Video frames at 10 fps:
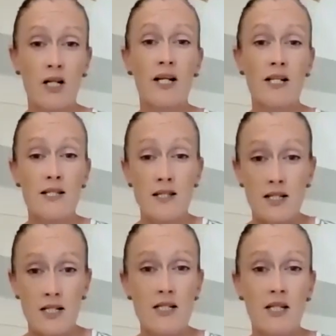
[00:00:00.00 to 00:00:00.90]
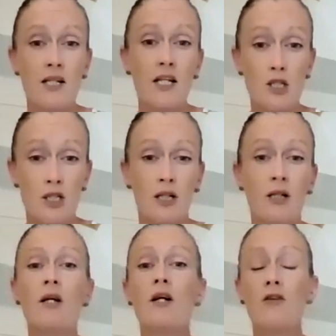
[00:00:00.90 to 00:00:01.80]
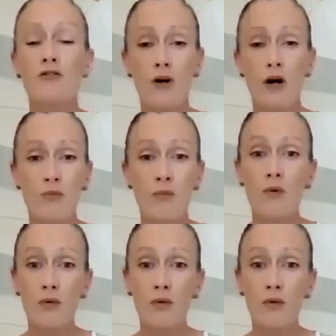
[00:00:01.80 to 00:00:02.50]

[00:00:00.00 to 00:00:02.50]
It is the disconnection from